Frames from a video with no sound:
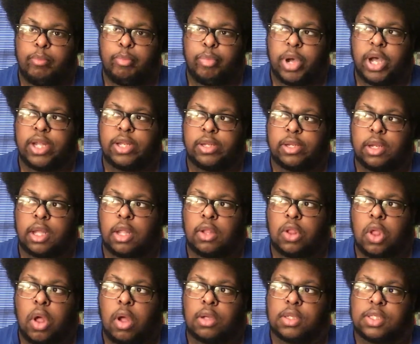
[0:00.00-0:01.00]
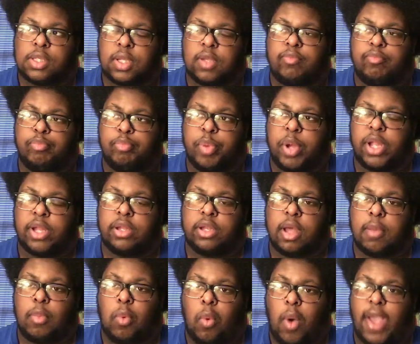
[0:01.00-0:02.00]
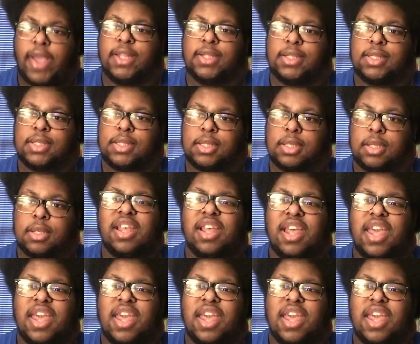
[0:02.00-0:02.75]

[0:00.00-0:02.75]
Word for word: a long-sleeve button-up whites.